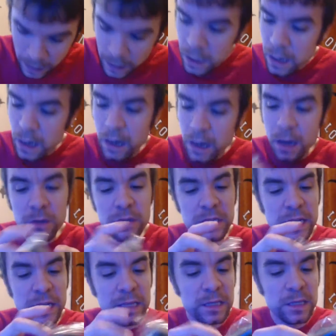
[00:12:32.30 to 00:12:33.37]
Looks
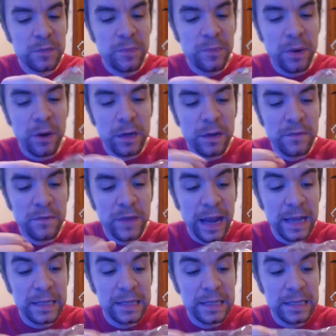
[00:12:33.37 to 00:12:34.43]
like this is part of the
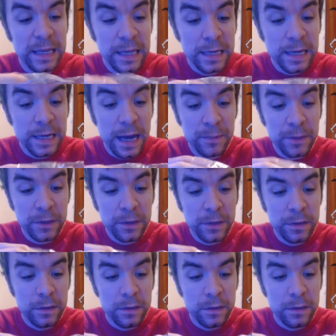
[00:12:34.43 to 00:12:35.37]
AC adapter.